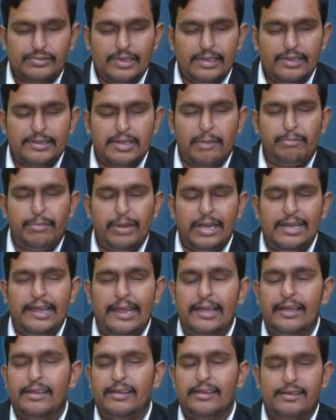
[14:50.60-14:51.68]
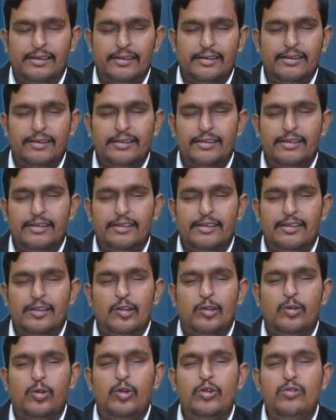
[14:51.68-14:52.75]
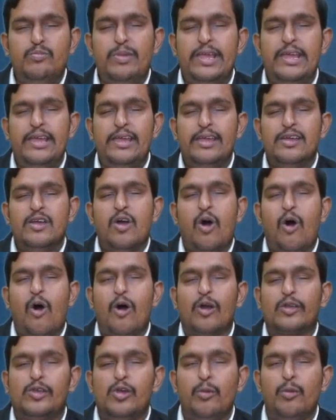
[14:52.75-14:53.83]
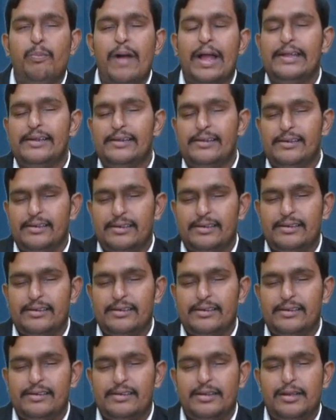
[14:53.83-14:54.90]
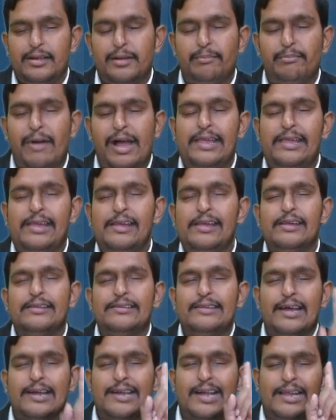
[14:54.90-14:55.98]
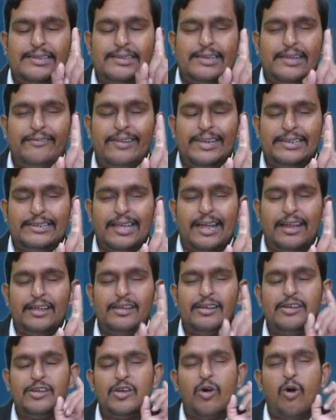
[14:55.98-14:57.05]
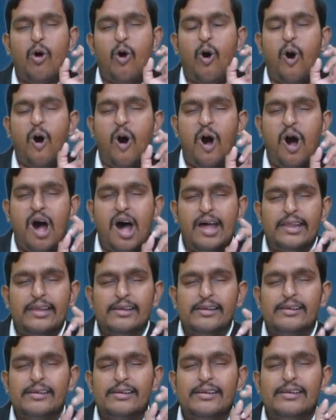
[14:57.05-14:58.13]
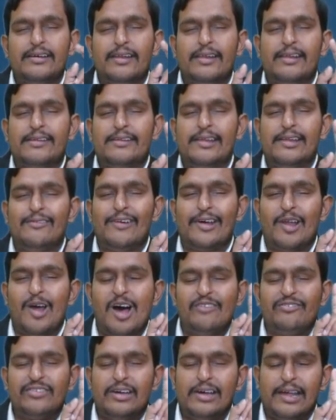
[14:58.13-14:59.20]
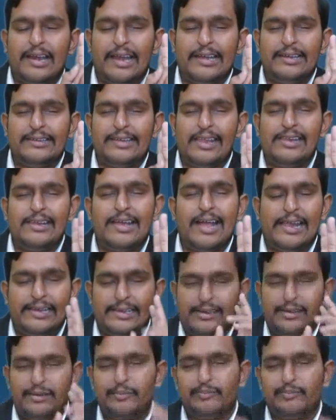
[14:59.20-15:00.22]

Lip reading: the building should be occupied by the cultivator or receiver of rent in kind.